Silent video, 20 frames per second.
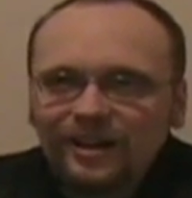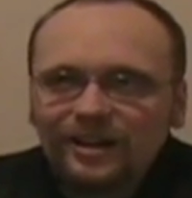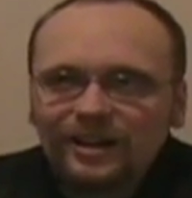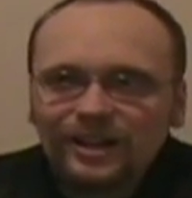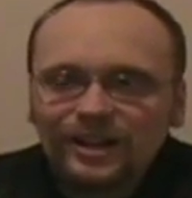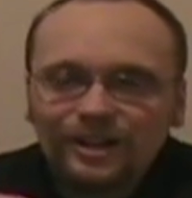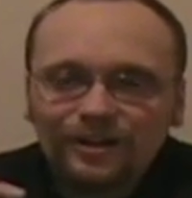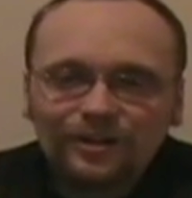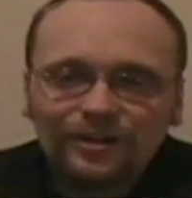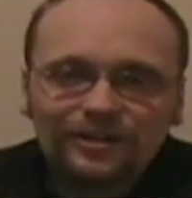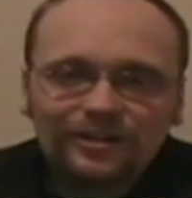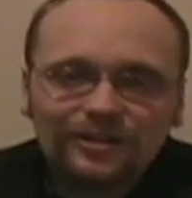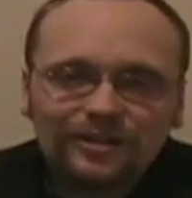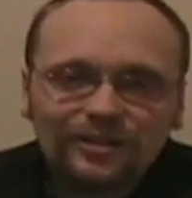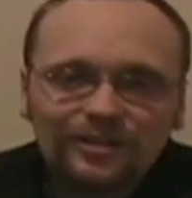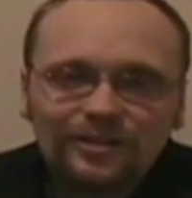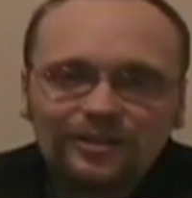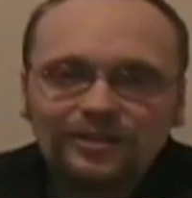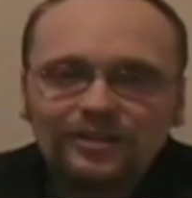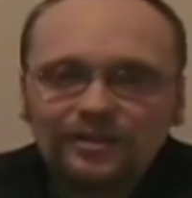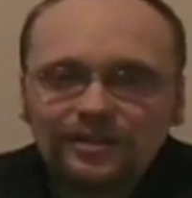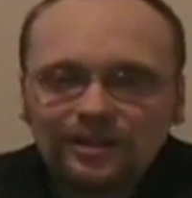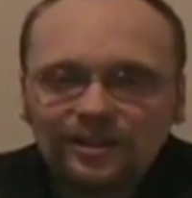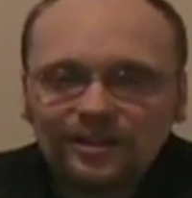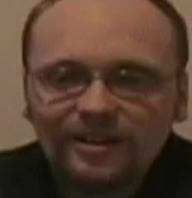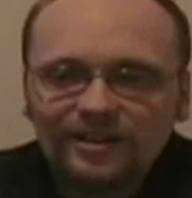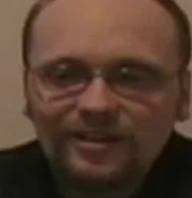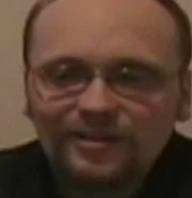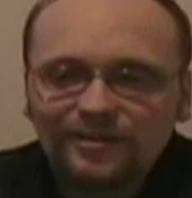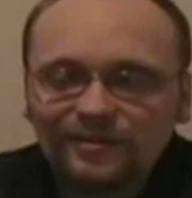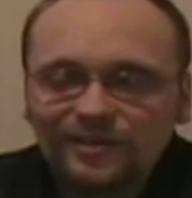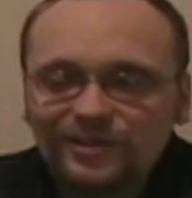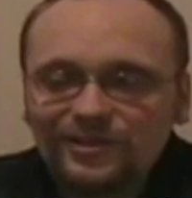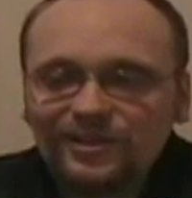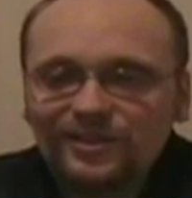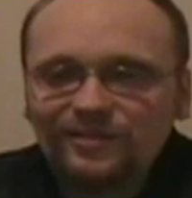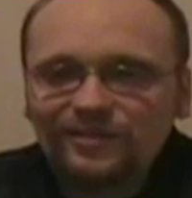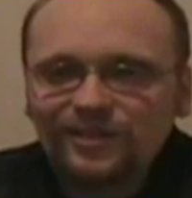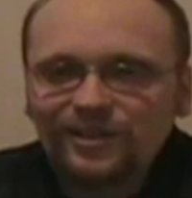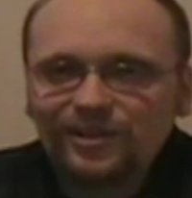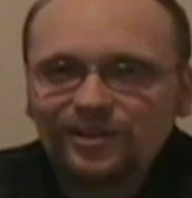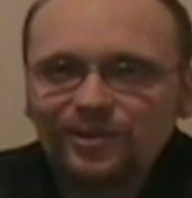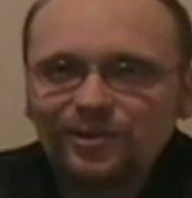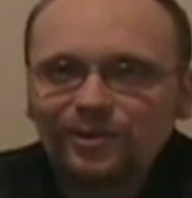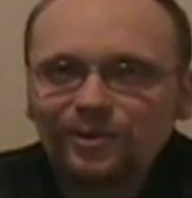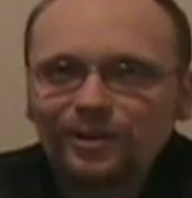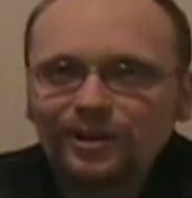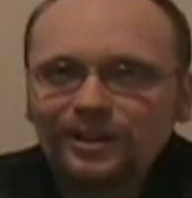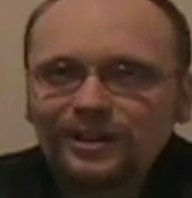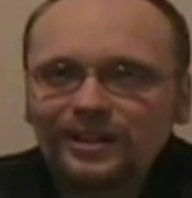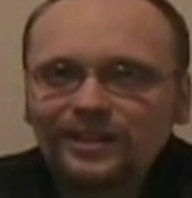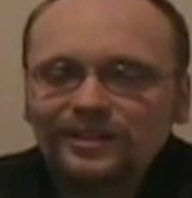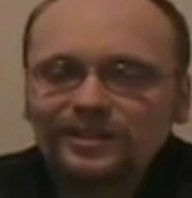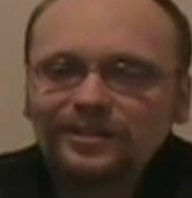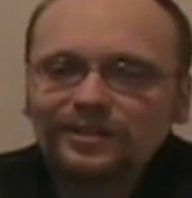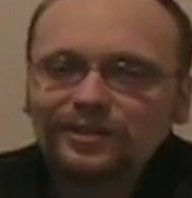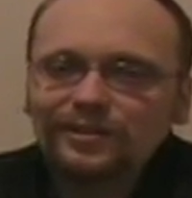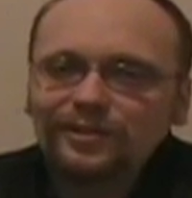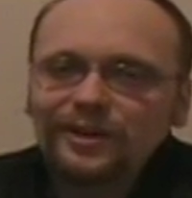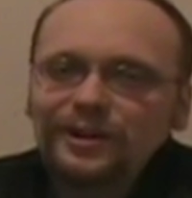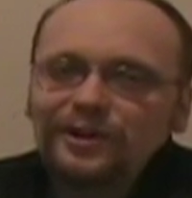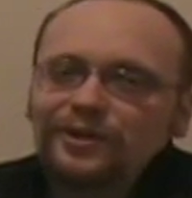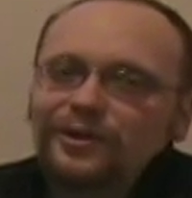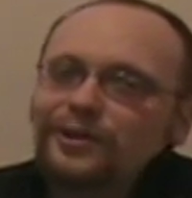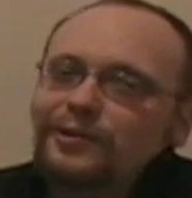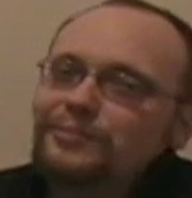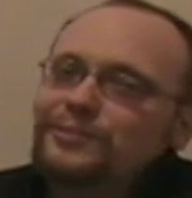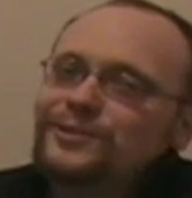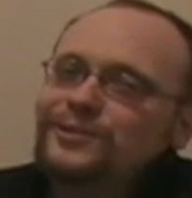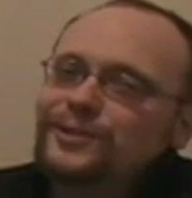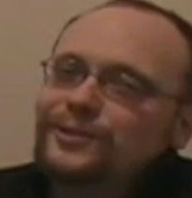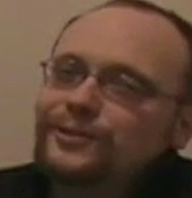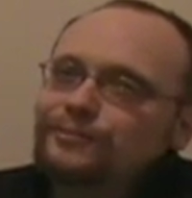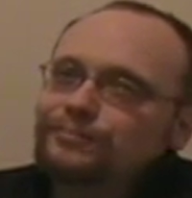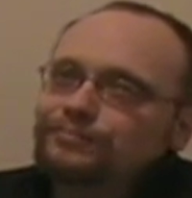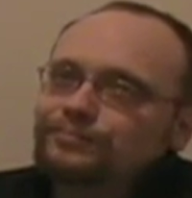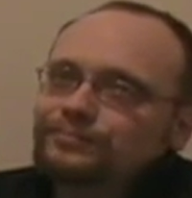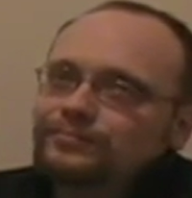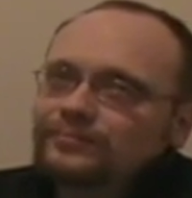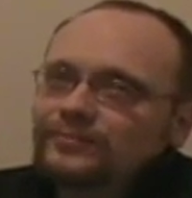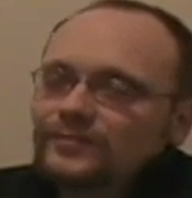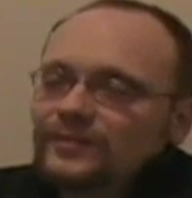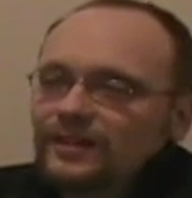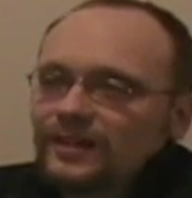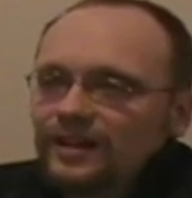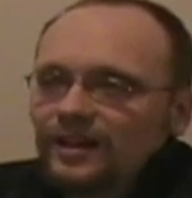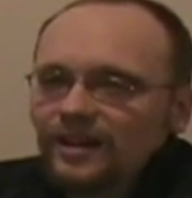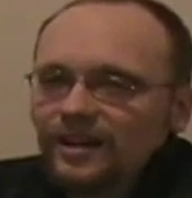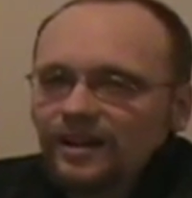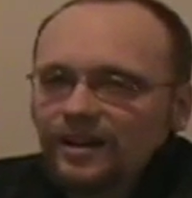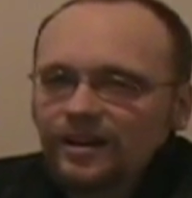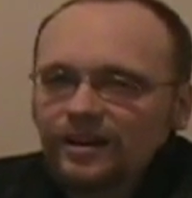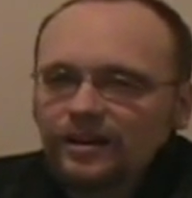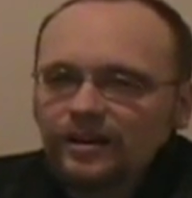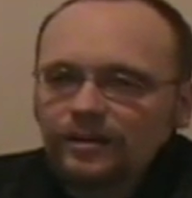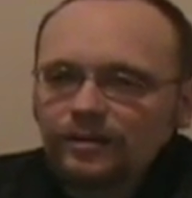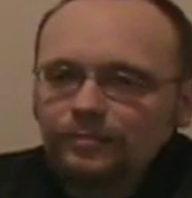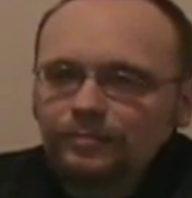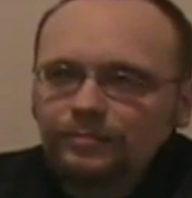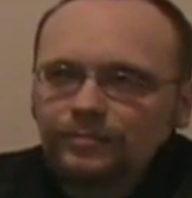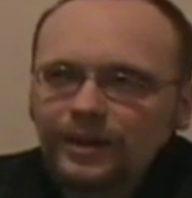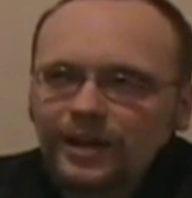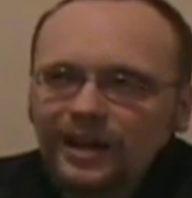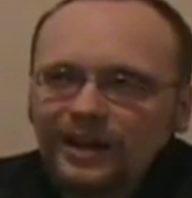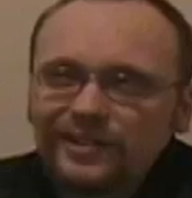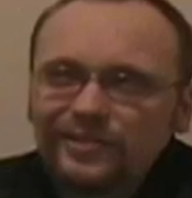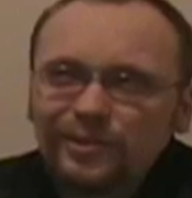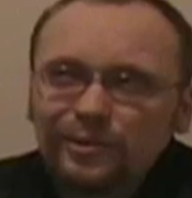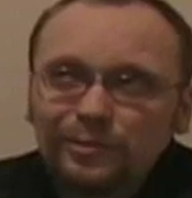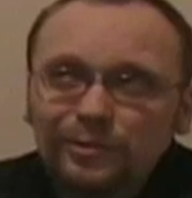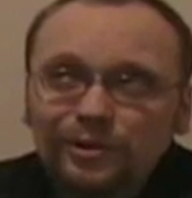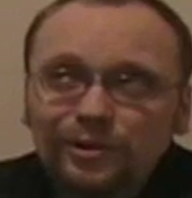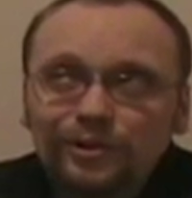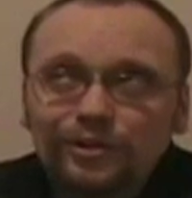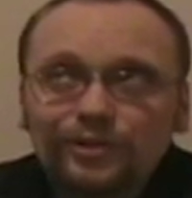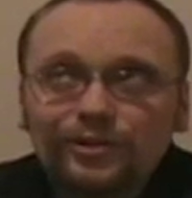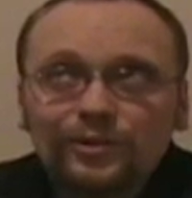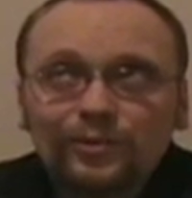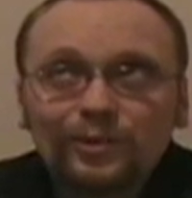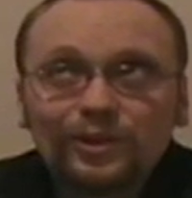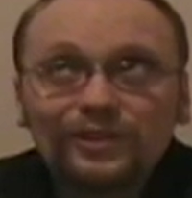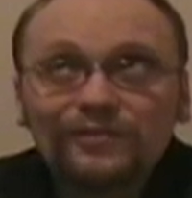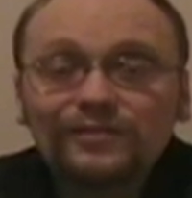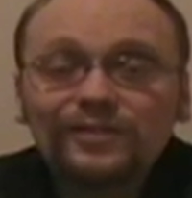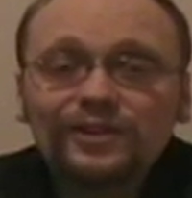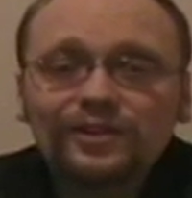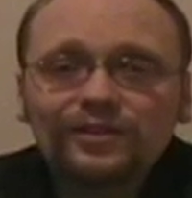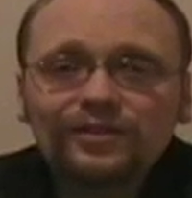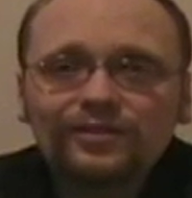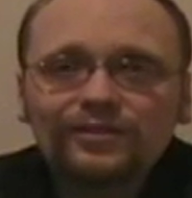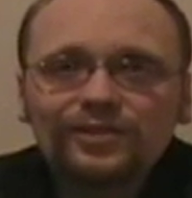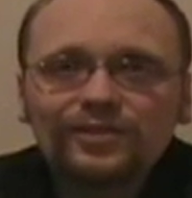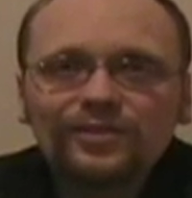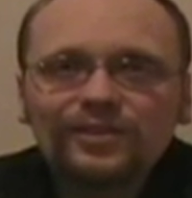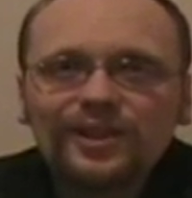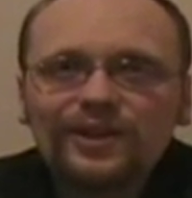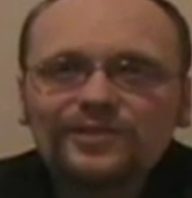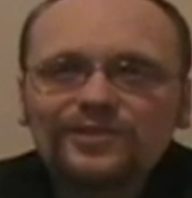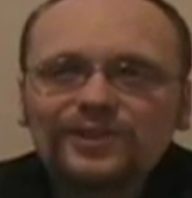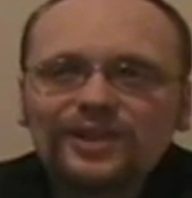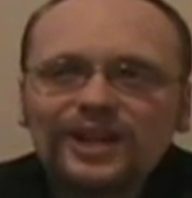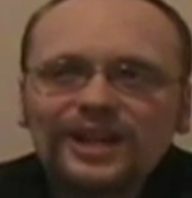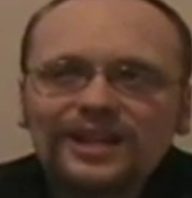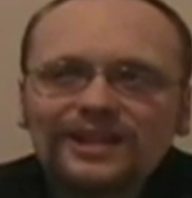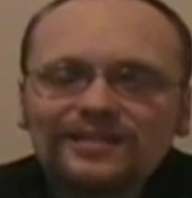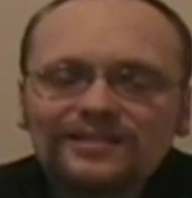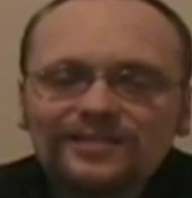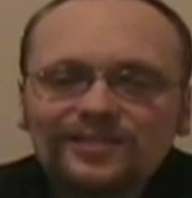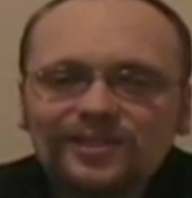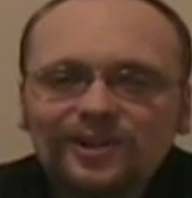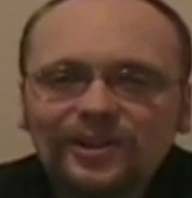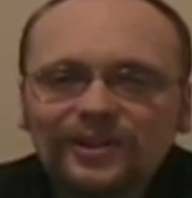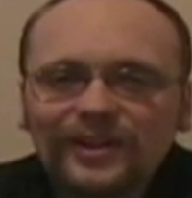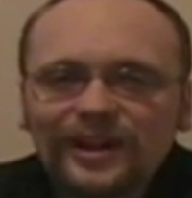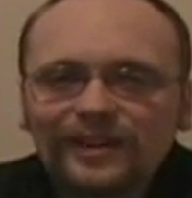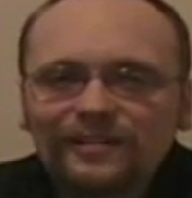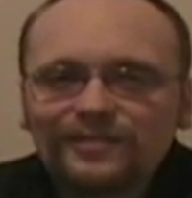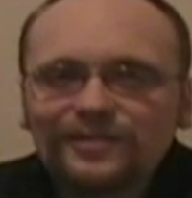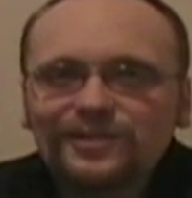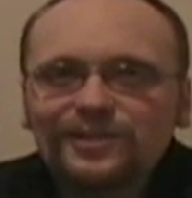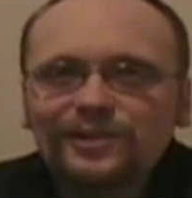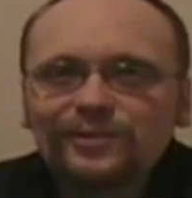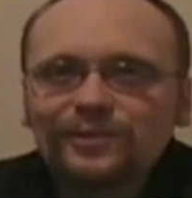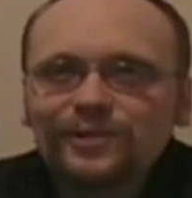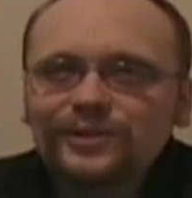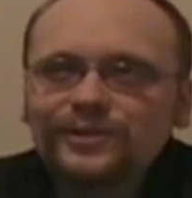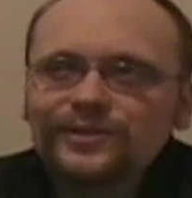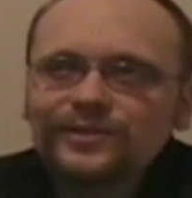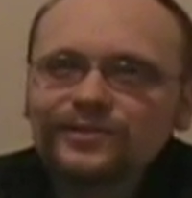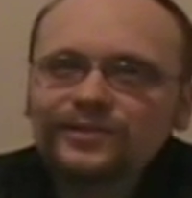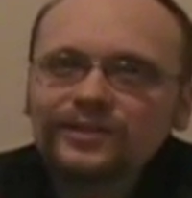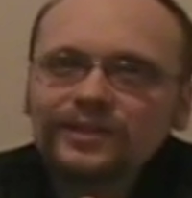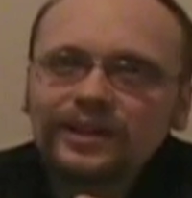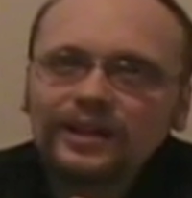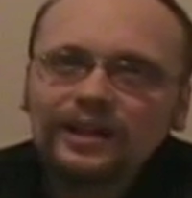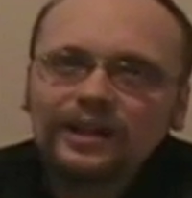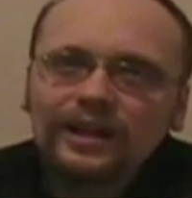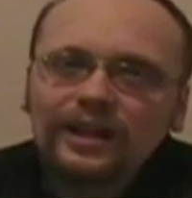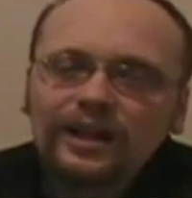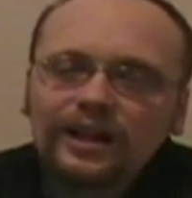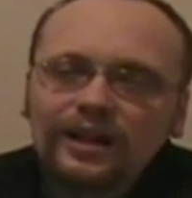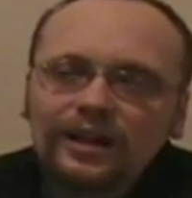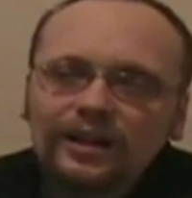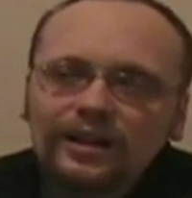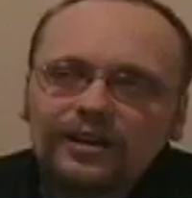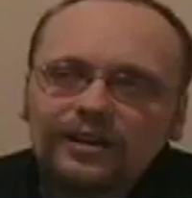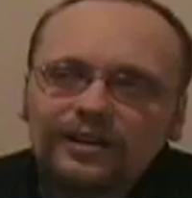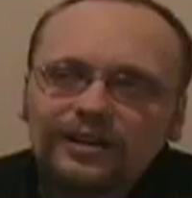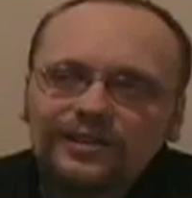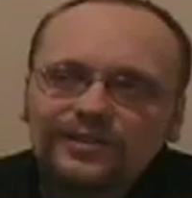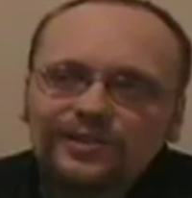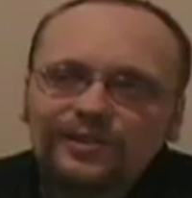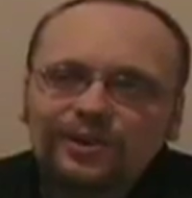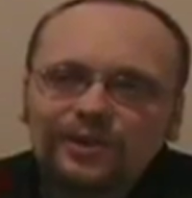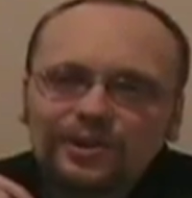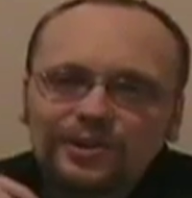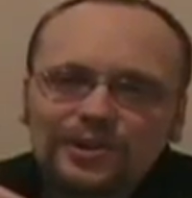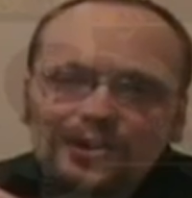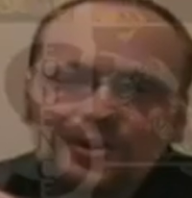here at the University of Illinois in the Kreinert Art Museum. October 25th, 2008, it's called Out of Sequence. It's an art